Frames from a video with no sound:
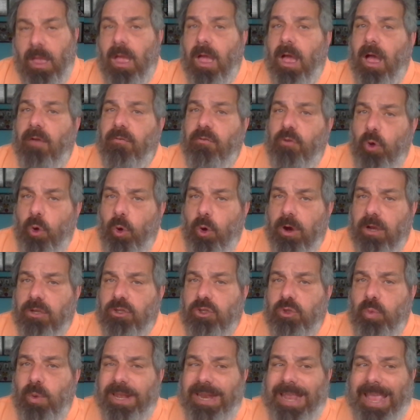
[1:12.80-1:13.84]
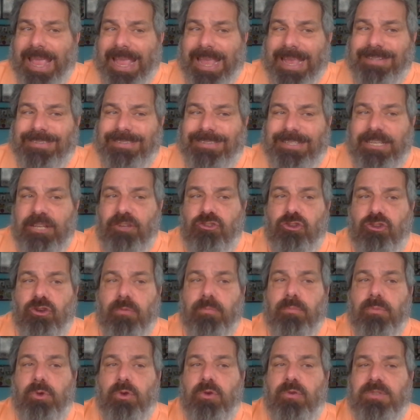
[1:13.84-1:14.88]
Of course, when a teacher
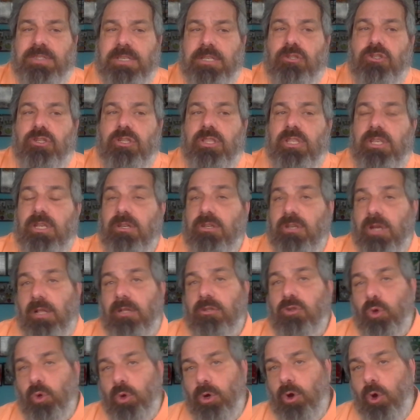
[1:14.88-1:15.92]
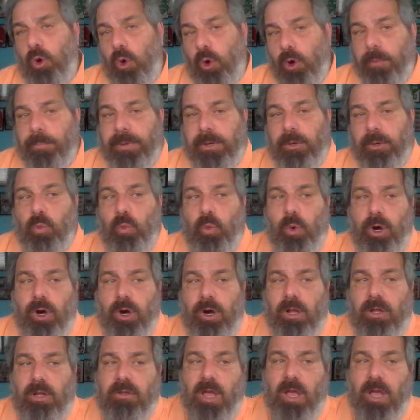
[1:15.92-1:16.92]
moves into the adult or corporate world